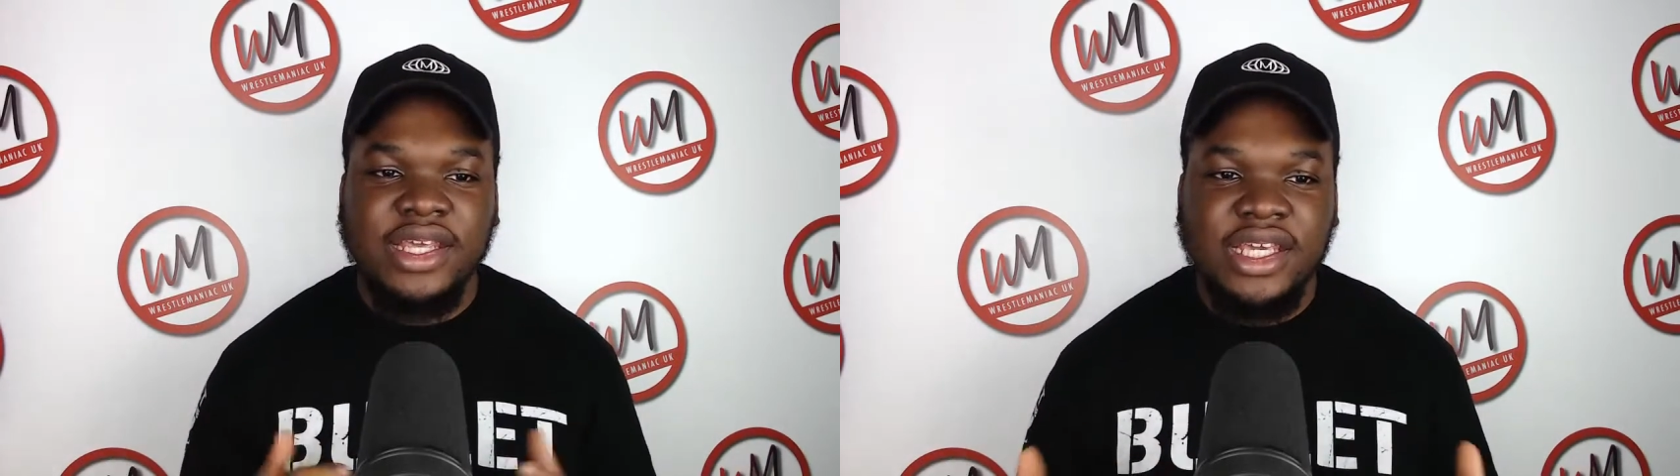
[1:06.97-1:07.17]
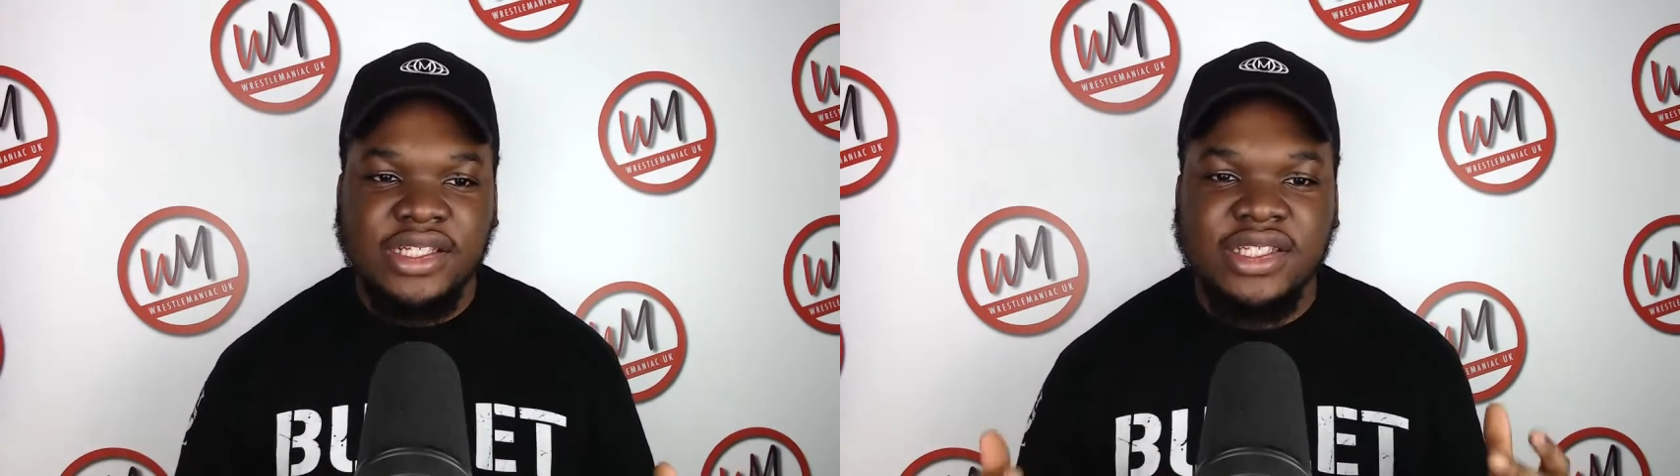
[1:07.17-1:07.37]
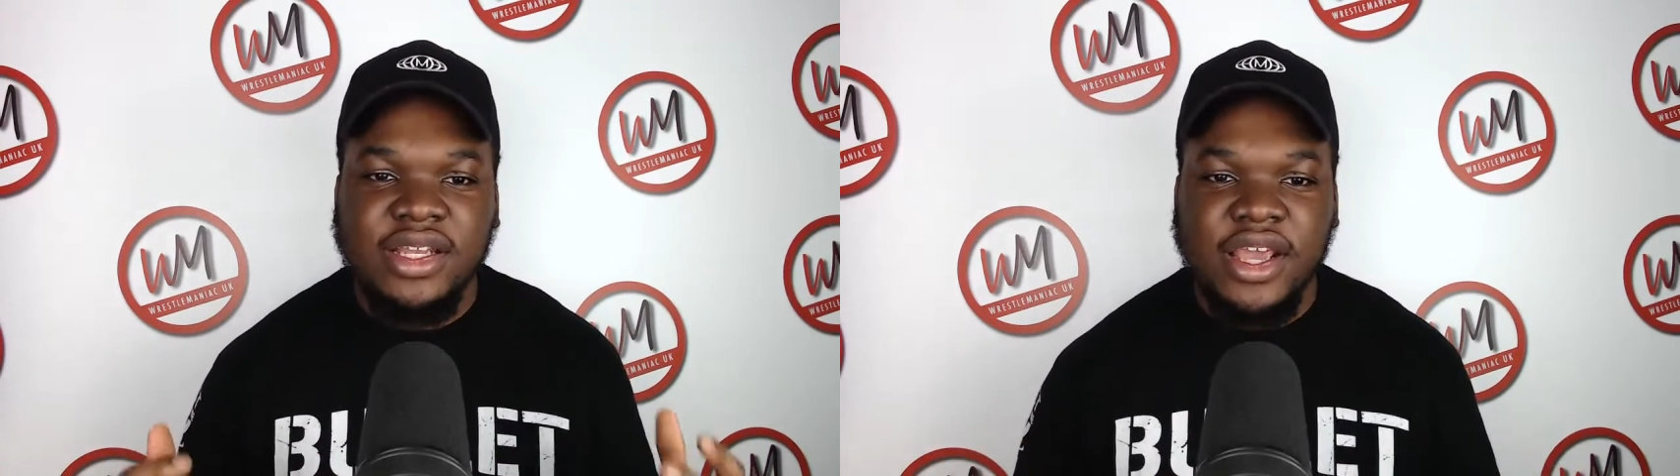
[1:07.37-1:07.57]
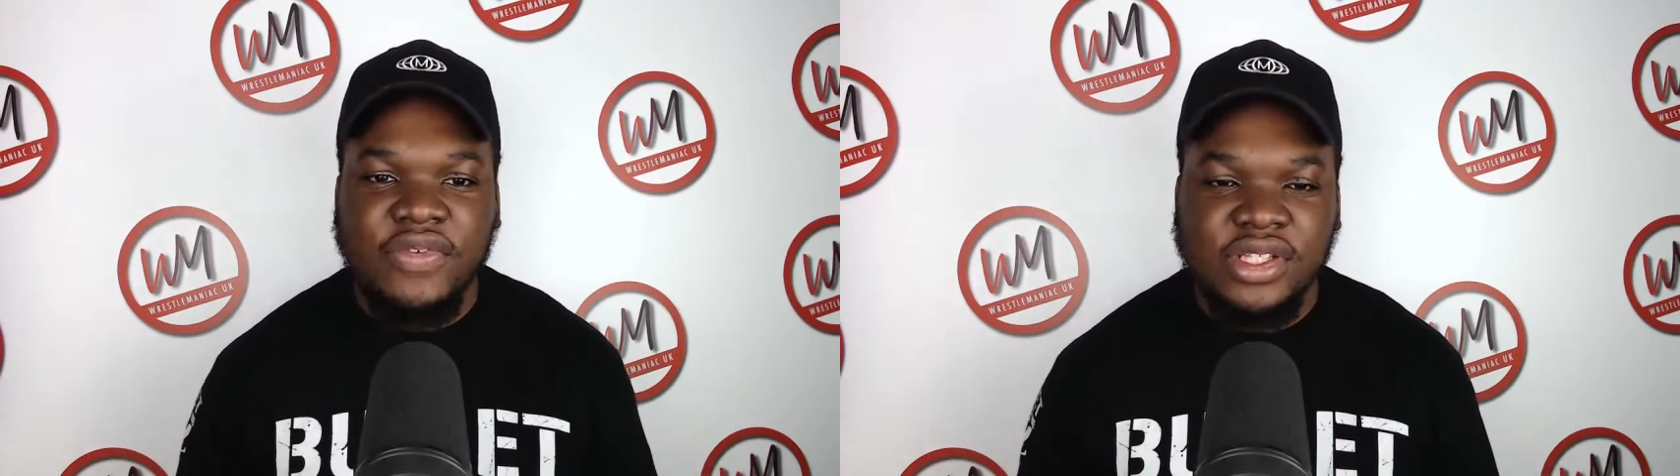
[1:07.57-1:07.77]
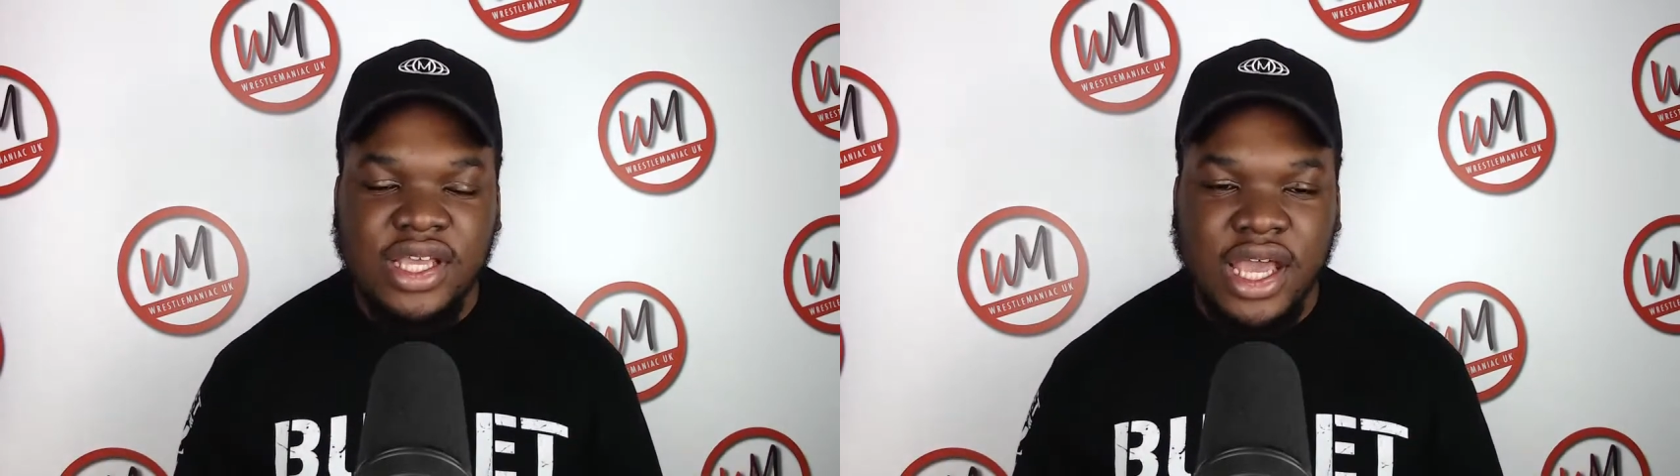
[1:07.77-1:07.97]
each and
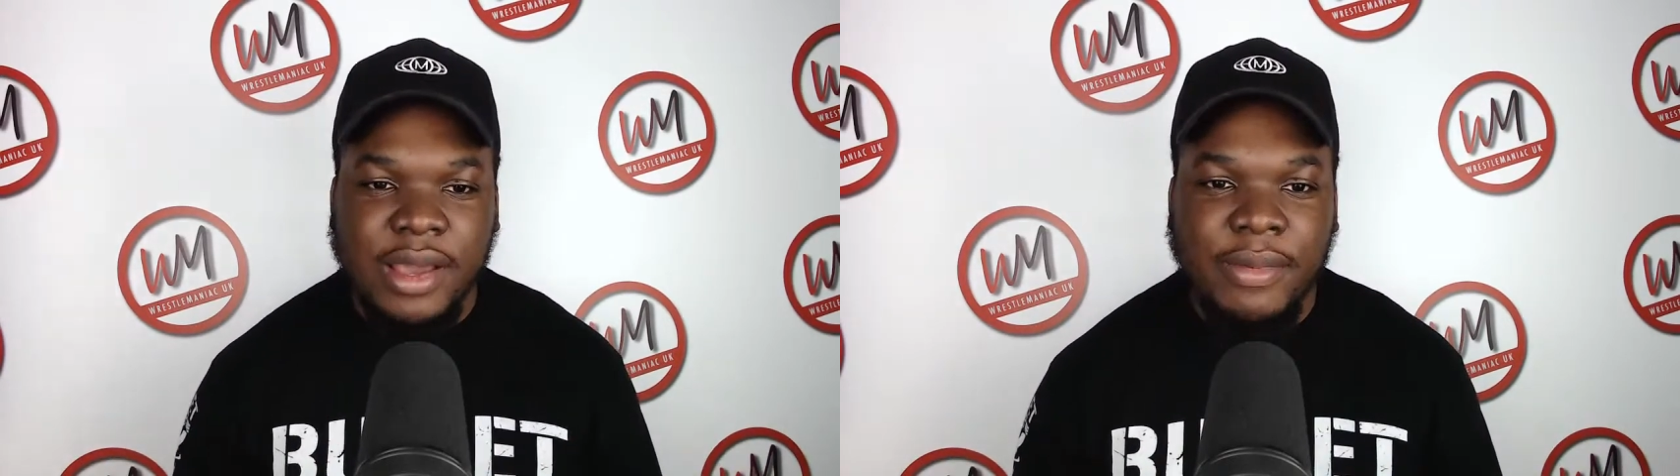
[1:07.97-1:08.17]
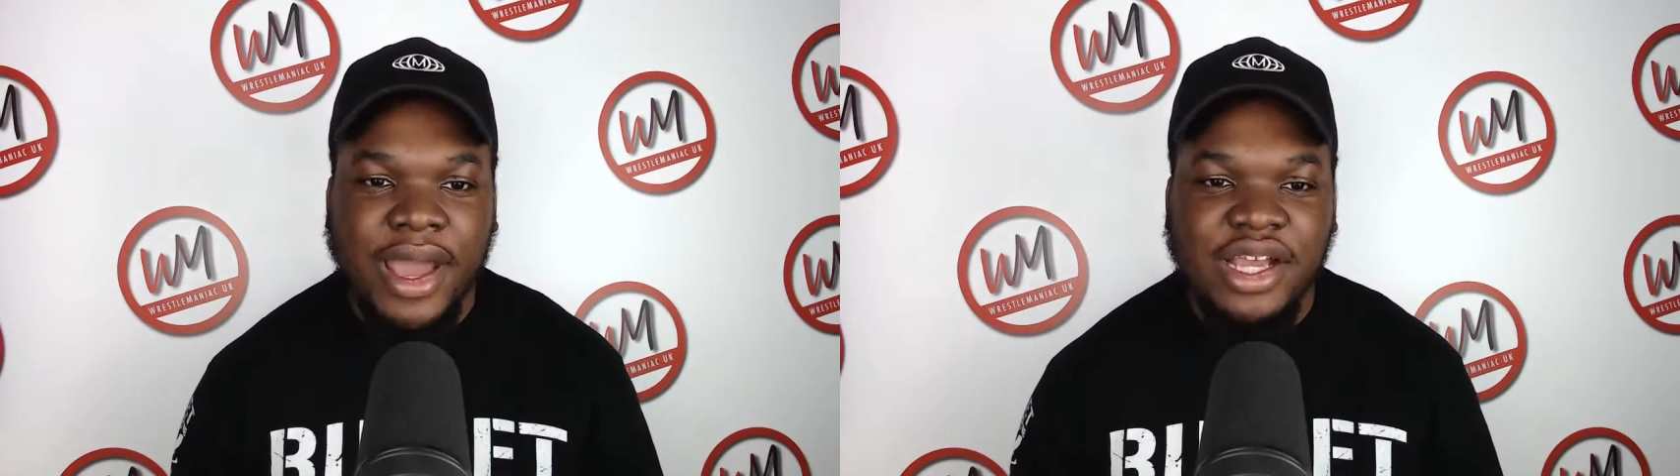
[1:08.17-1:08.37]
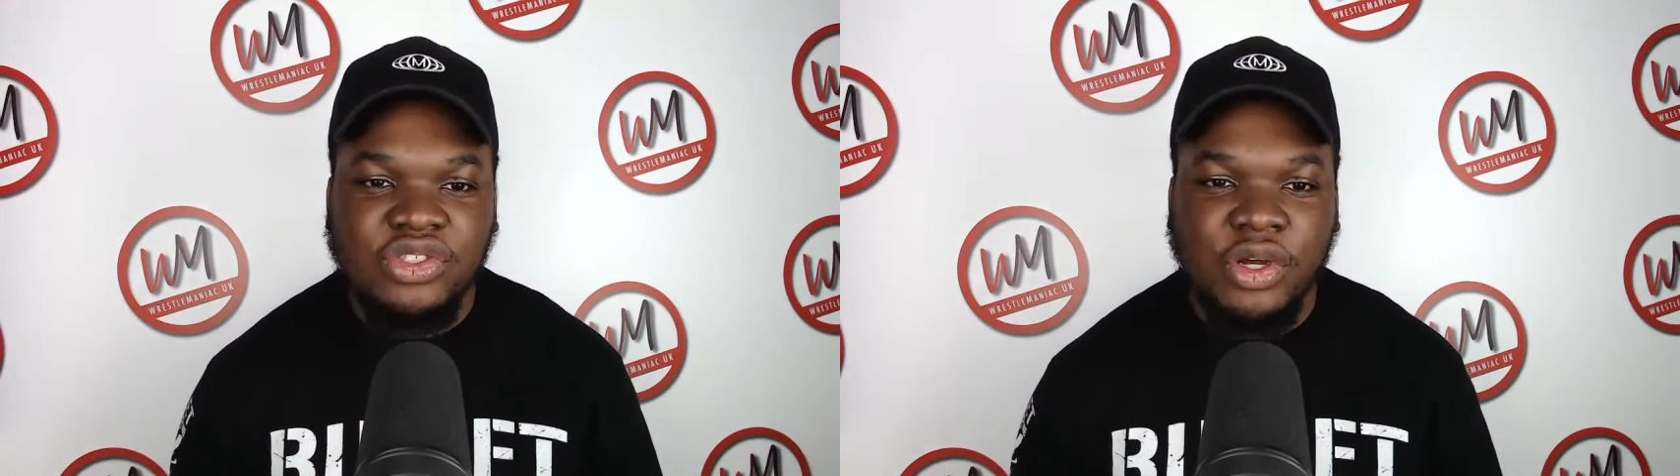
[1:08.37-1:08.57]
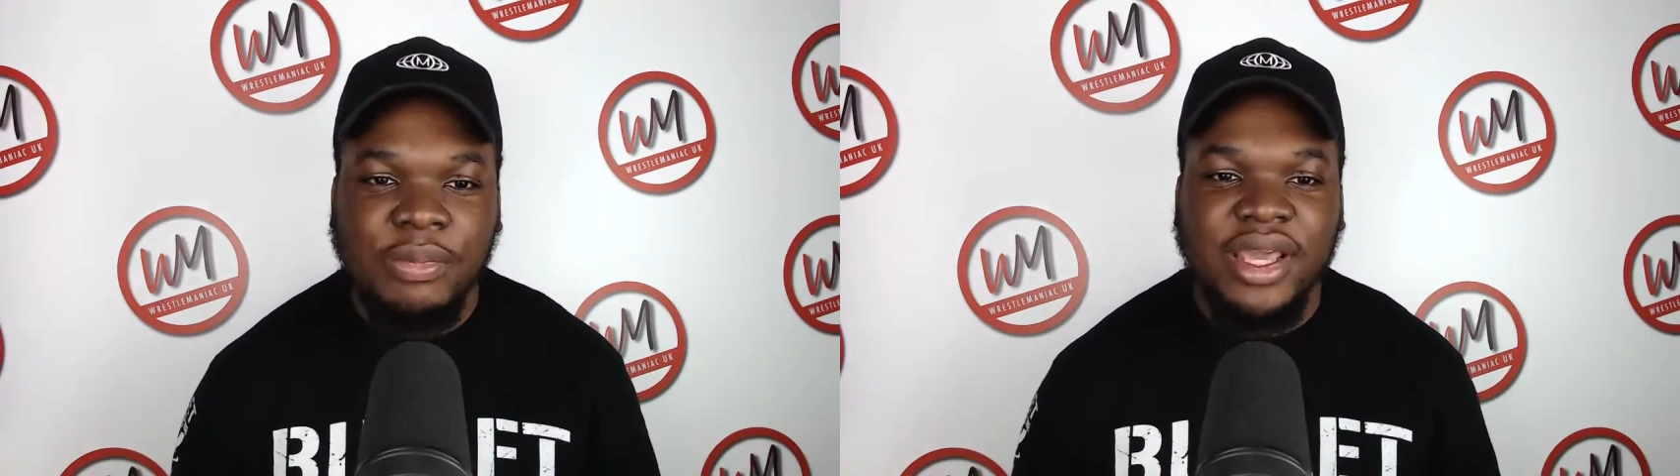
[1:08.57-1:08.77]
every time I drop